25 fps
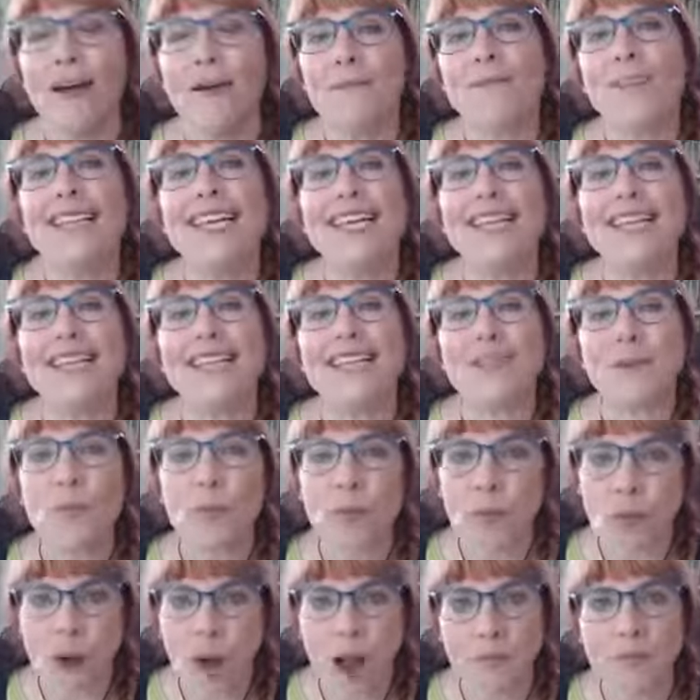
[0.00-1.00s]
that is a
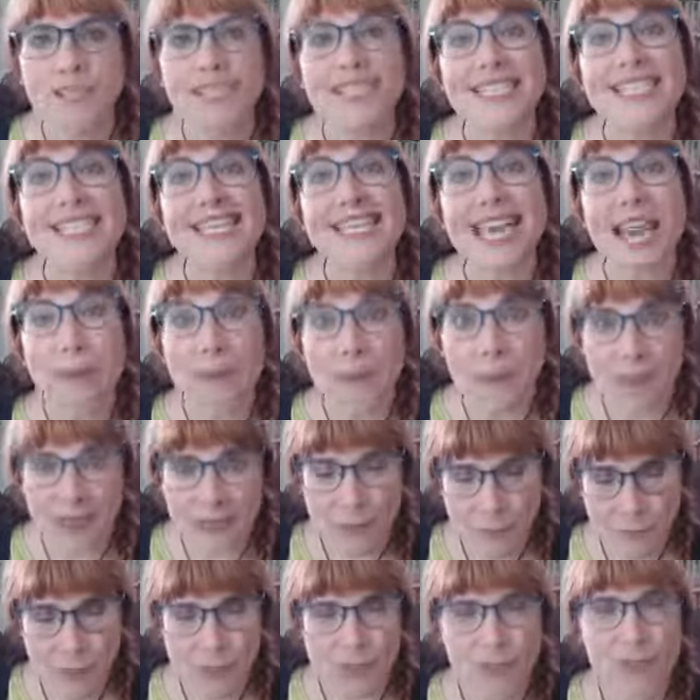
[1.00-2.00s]
prompt to get
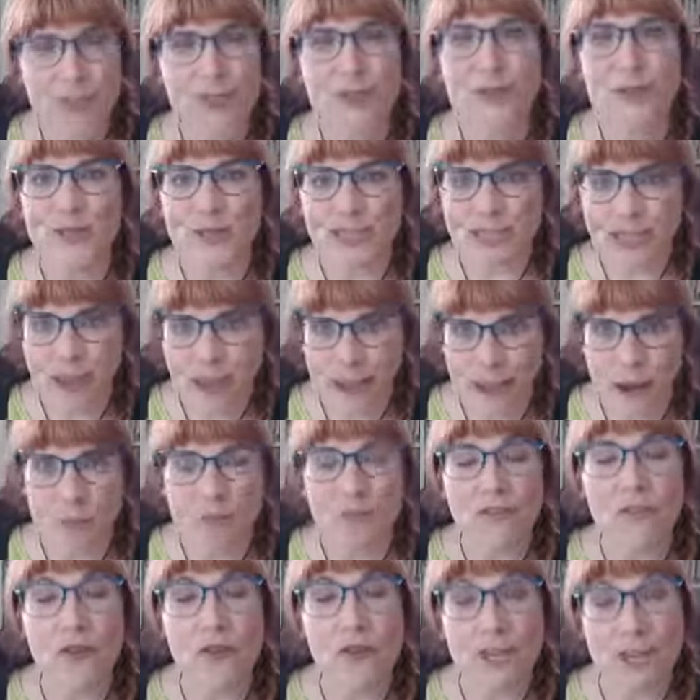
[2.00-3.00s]
people to sign up
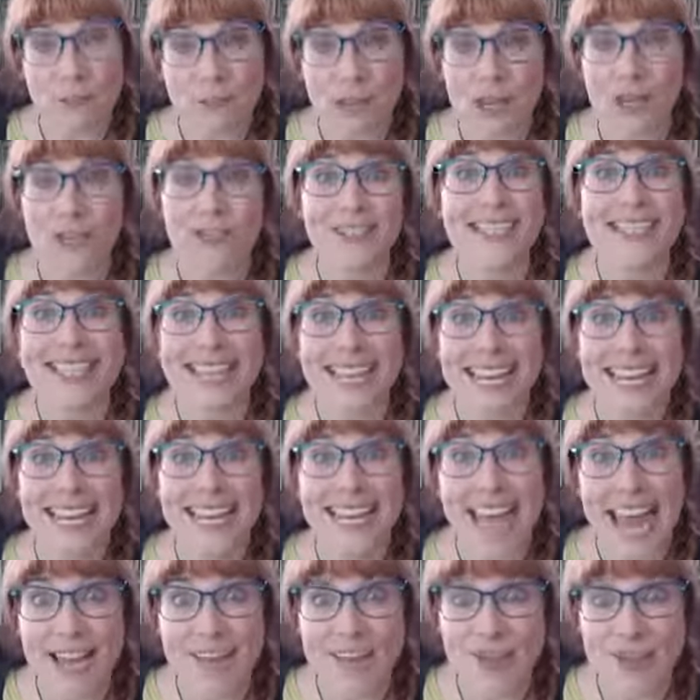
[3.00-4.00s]
for email to take an
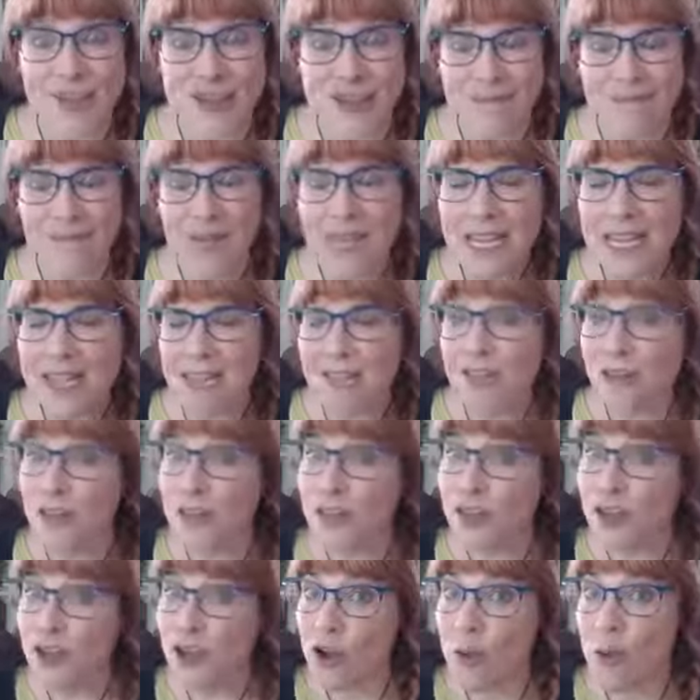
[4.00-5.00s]
action. So if you
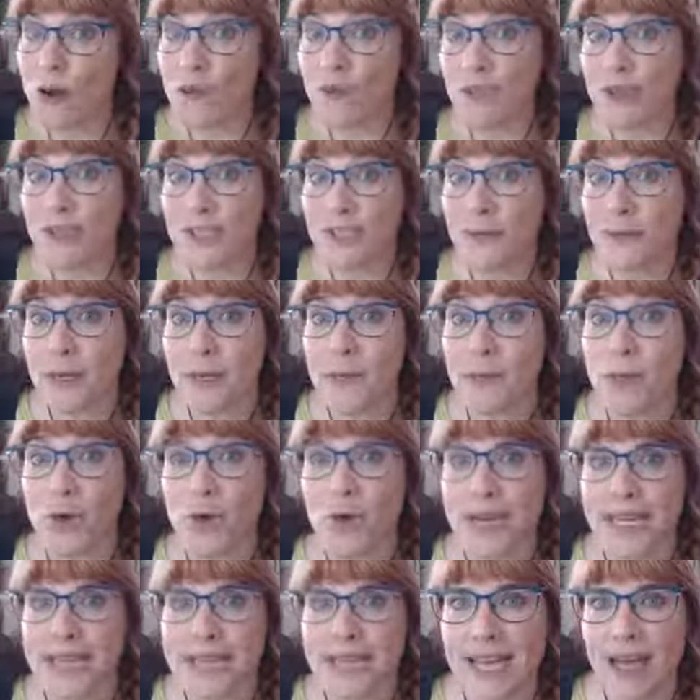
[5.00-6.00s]
go over to
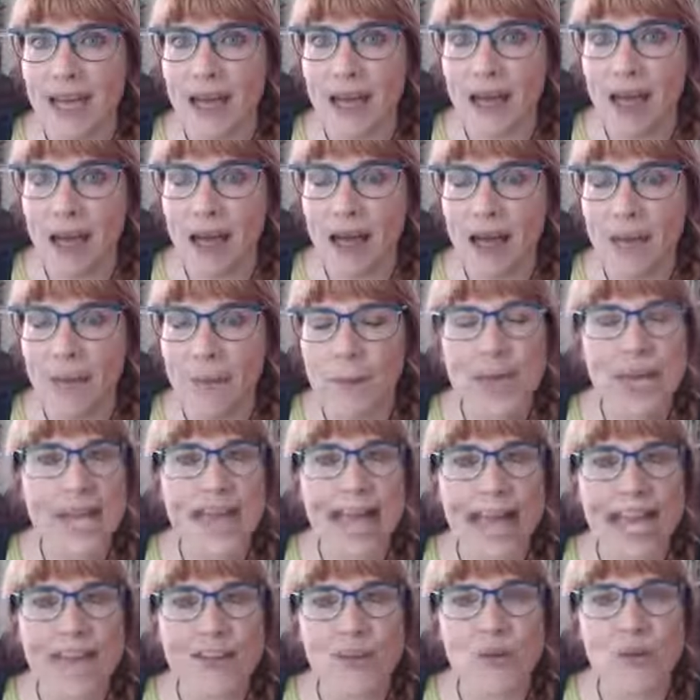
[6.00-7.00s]
meetmaureen.com
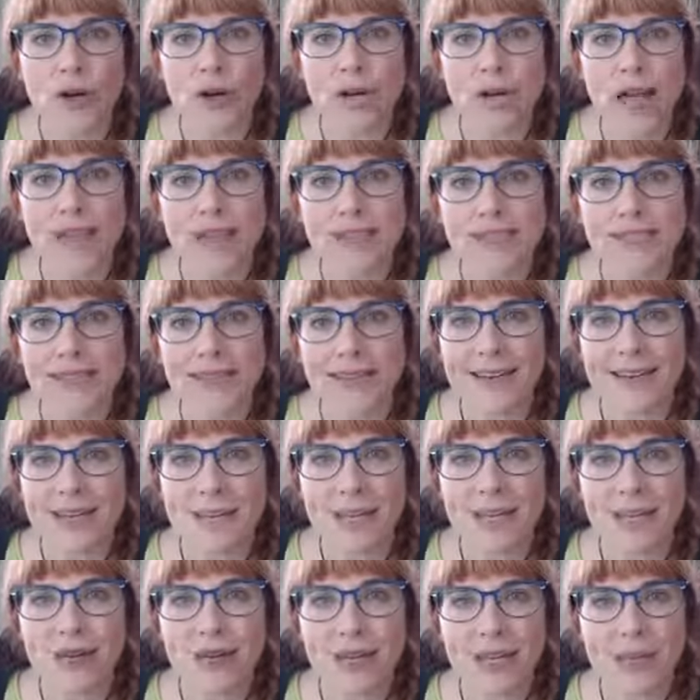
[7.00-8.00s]
and you are not signed up
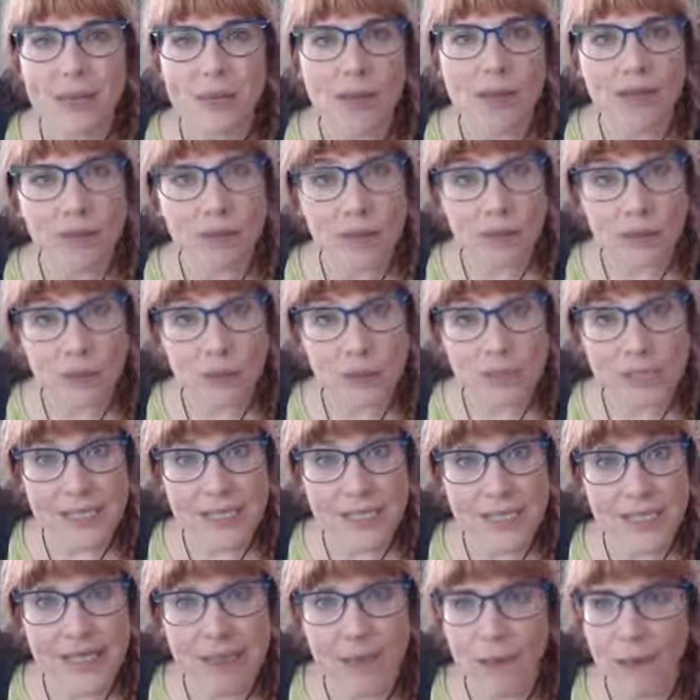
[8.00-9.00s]
for email, you will see
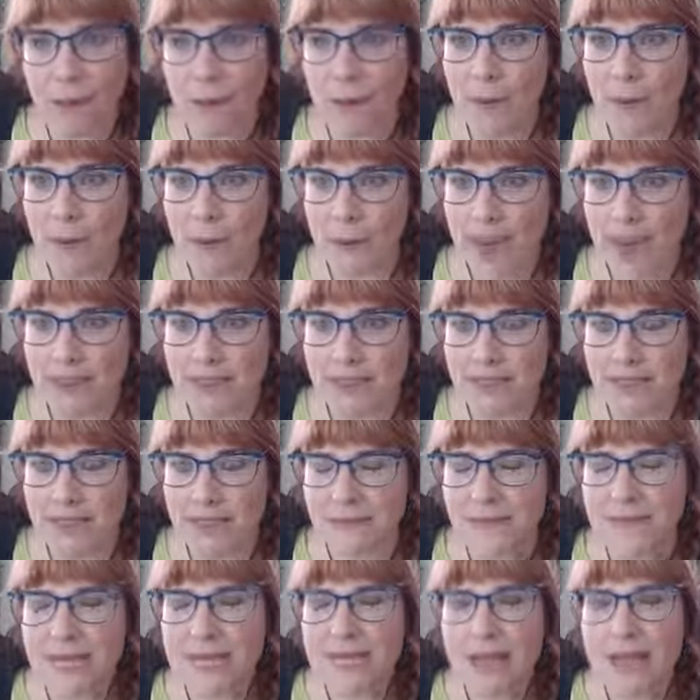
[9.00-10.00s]
that pop-up box.
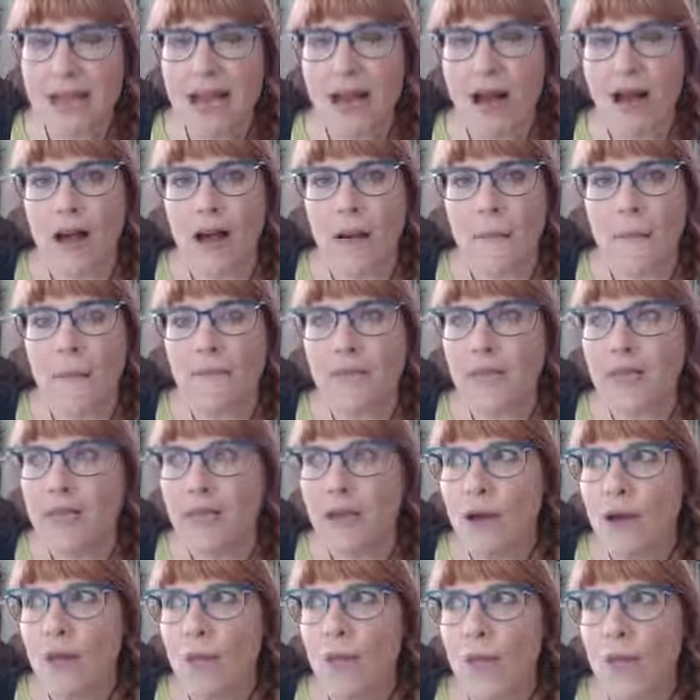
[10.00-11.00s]

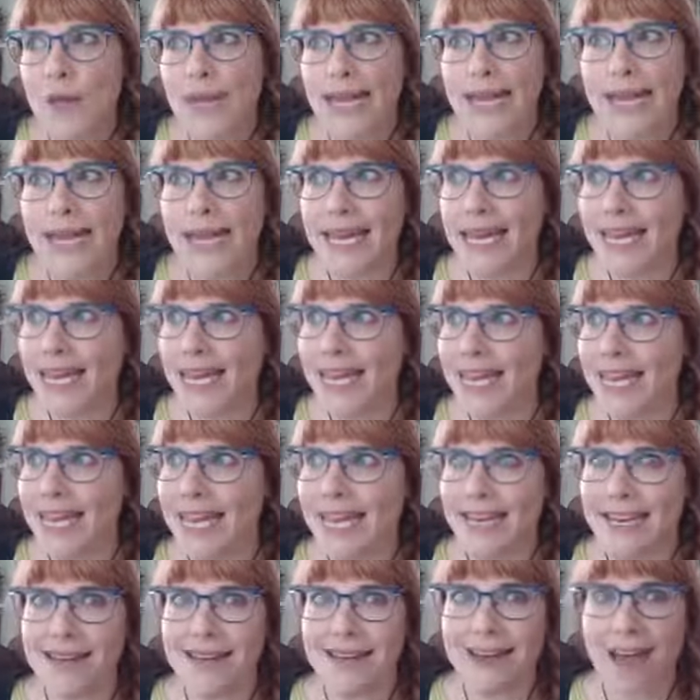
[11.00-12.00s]
We
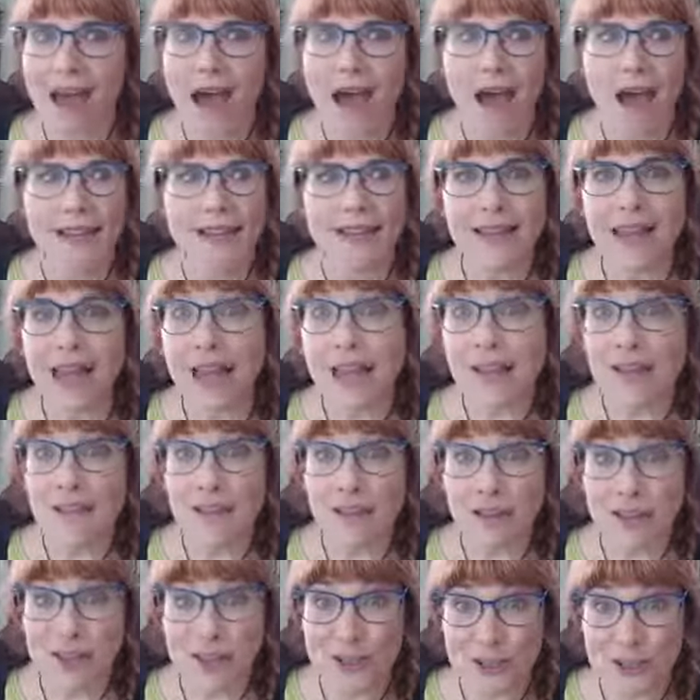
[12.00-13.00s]
in online
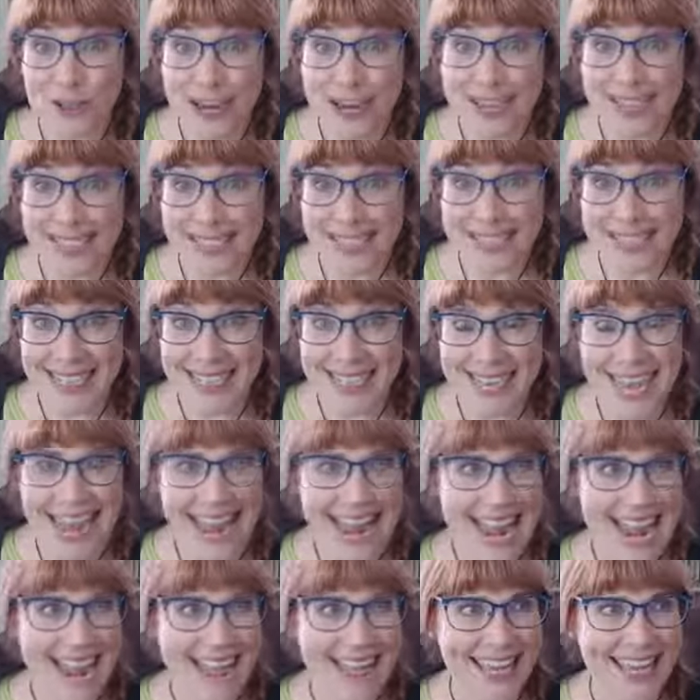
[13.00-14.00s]
fundraising
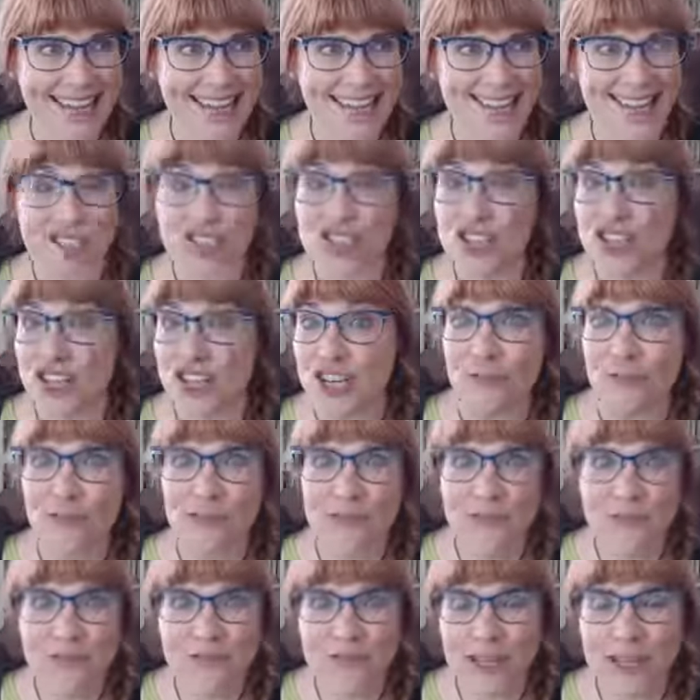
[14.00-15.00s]
and
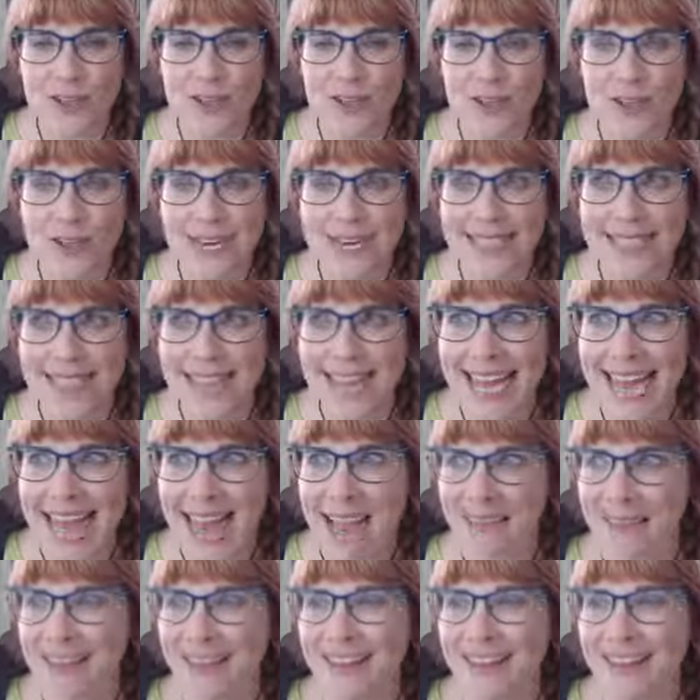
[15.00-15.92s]
general fundraising have